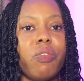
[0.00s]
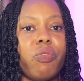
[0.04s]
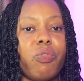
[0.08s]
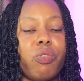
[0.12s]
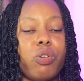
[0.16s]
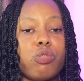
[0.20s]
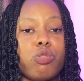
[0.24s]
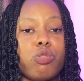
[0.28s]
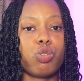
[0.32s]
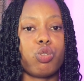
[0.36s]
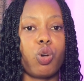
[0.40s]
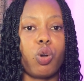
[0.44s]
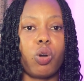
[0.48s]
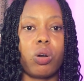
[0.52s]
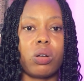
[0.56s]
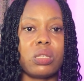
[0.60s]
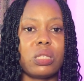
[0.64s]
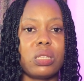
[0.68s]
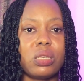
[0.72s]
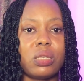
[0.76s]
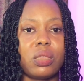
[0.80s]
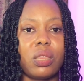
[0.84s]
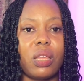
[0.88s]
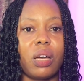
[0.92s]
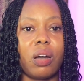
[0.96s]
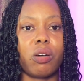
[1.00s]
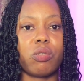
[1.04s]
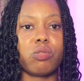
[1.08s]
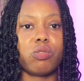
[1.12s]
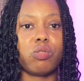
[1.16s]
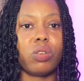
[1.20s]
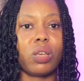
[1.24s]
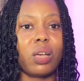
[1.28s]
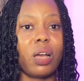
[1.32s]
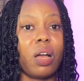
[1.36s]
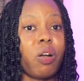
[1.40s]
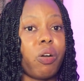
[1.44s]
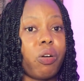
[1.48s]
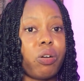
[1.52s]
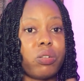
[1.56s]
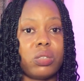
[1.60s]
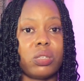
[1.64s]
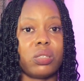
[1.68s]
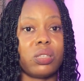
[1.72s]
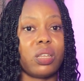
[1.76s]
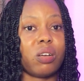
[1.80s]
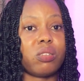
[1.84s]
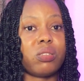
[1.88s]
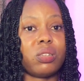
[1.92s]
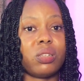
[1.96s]
You to cut it out, you can't cut
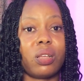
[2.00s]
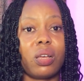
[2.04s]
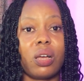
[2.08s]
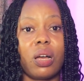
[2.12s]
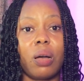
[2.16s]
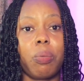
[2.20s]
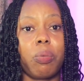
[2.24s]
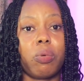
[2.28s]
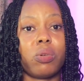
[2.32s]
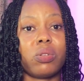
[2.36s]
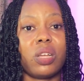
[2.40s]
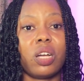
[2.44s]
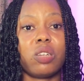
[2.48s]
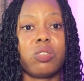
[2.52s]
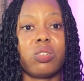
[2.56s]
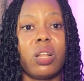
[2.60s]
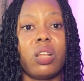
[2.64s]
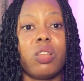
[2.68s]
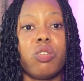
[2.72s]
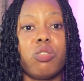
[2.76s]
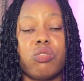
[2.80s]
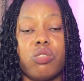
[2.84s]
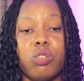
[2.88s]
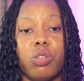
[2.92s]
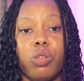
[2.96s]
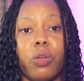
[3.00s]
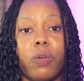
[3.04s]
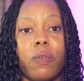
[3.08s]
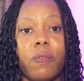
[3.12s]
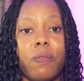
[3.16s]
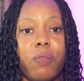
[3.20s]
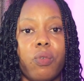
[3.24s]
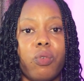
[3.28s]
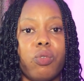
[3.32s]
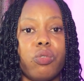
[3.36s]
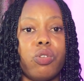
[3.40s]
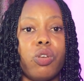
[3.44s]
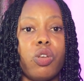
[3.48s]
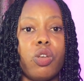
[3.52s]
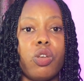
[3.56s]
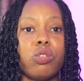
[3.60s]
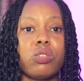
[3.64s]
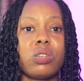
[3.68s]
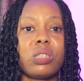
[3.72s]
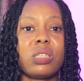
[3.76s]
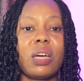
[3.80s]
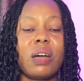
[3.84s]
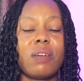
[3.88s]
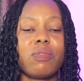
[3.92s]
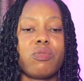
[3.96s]
it out in CapCut actually using your phone.
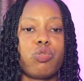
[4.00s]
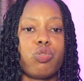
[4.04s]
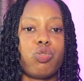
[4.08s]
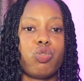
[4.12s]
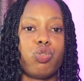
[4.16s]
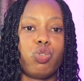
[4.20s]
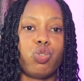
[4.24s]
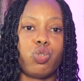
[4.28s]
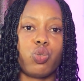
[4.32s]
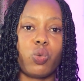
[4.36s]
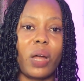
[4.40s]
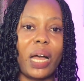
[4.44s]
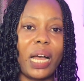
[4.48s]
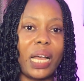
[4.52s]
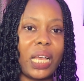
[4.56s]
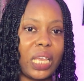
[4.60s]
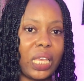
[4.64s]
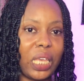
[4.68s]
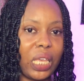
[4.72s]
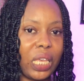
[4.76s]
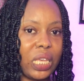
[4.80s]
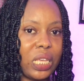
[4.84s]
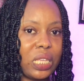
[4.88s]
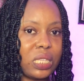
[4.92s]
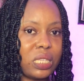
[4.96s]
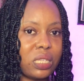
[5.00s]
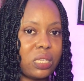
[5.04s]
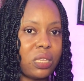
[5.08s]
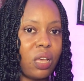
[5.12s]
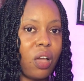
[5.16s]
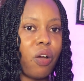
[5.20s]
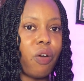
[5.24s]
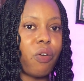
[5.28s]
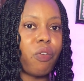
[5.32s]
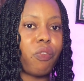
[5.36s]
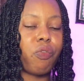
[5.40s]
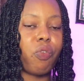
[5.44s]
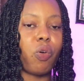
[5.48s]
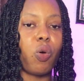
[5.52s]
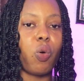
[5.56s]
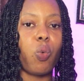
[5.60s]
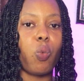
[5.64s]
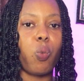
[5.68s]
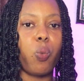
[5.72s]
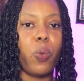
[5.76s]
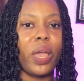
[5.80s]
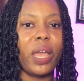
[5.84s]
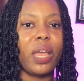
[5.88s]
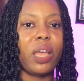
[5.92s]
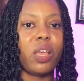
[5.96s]
Just have to drag it
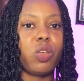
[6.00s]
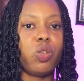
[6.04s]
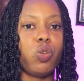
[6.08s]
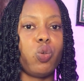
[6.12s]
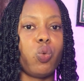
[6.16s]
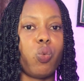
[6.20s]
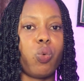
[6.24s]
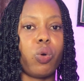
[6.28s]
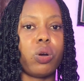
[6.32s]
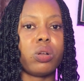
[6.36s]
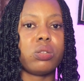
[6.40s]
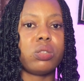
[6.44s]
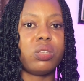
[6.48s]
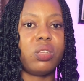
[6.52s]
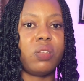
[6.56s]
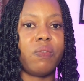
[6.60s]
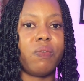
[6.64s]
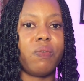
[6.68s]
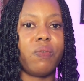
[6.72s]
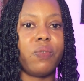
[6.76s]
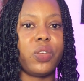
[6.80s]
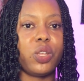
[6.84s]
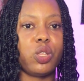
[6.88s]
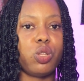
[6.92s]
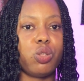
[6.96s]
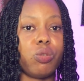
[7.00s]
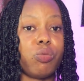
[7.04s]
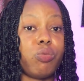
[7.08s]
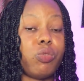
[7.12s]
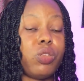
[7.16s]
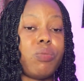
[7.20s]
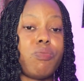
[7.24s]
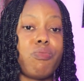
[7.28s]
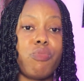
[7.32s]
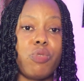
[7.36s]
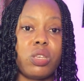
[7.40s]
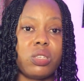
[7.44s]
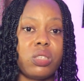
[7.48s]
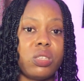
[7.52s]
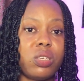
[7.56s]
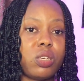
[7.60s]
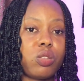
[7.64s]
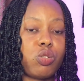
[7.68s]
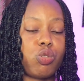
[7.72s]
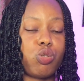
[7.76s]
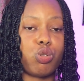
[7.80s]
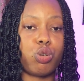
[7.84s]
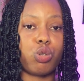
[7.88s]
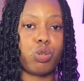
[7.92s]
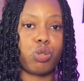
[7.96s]
from where you want the
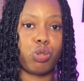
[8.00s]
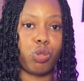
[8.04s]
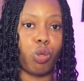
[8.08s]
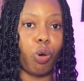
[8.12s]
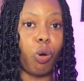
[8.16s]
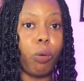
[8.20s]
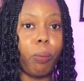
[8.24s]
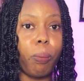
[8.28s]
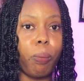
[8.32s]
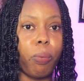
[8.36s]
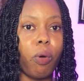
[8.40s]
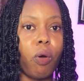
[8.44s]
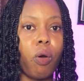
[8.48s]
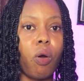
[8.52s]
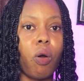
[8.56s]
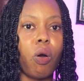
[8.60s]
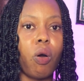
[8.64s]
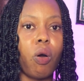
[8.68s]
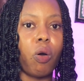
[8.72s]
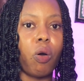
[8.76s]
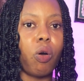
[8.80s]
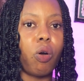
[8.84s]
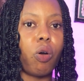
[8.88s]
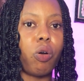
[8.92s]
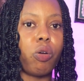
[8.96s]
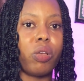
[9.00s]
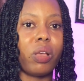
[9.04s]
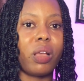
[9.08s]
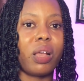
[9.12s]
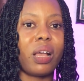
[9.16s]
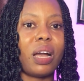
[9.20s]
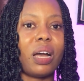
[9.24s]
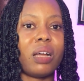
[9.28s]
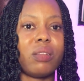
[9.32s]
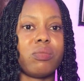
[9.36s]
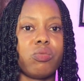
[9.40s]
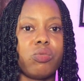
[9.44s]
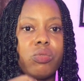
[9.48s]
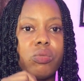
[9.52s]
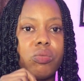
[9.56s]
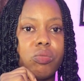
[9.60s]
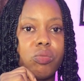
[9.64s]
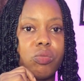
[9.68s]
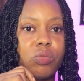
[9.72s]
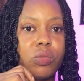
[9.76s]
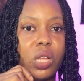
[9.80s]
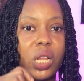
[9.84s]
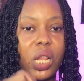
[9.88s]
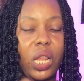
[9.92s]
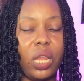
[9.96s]
music to stop, or you can
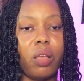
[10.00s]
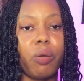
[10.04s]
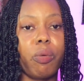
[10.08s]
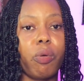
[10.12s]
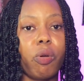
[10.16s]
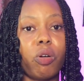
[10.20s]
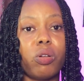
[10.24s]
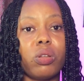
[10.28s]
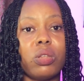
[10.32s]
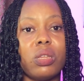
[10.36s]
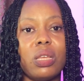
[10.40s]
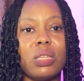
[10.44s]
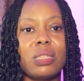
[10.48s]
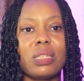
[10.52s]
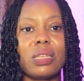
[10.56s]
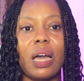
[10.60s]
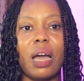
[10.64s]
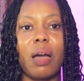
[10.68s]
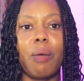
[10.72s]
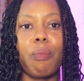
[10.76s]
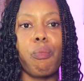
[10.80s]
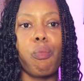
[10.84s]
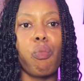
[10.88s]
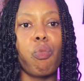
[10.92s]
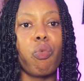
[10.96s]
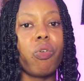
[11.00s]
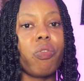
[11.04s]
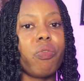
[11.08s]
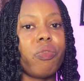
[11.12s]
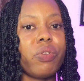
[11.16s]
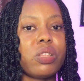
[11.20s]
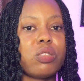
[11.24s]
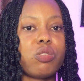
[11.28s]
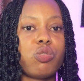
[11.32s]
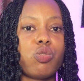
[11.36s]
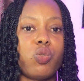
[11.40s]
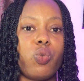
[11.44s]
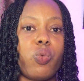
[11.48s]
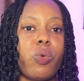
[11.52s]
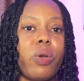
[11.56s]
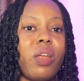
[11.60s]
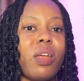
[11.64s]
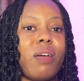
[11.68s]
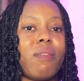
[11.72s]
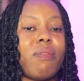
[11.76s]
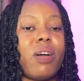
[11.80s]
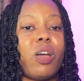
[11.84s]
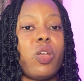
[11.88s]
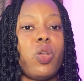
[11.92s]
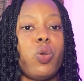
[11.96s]
click on it and move it to
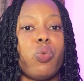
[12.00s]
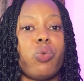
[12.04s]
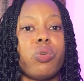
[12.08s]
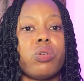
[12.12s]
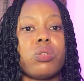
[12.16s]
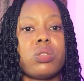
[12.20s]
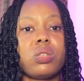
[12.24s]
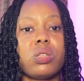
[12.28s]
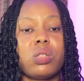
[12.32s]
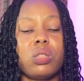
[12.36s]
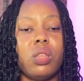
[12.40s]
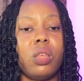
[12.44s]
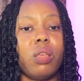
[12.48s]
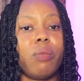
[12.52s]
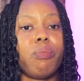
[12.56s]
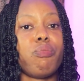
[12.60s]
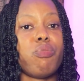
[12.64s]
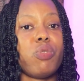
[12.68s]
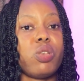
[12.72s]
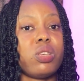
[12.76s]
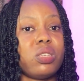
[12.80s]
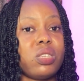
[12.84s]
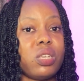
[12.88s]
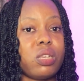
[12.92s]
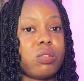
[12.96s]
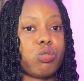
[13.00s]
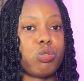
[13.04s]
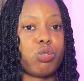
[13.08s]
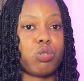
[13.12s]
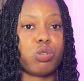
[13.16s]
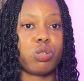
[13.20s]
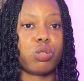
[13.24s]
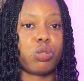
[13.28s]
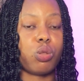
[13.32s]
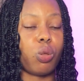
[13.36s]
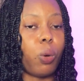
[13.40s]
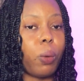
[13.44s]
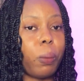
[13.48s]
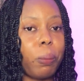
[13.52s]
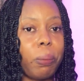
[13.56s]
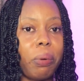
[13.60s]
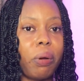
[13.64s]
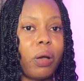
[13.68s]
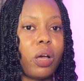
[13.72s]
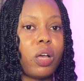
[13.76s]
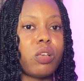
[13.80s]
wherever you want the music to stop.